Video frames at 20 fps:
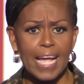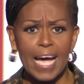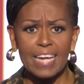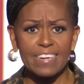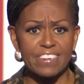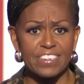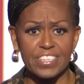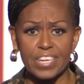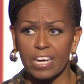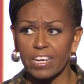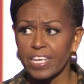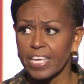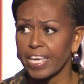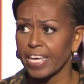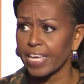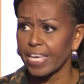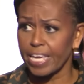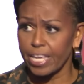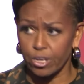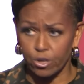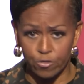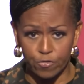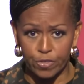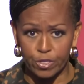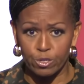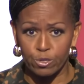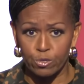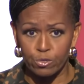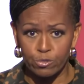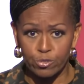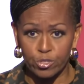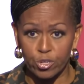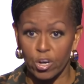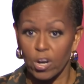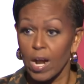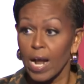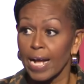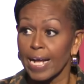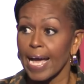not ducking interviews or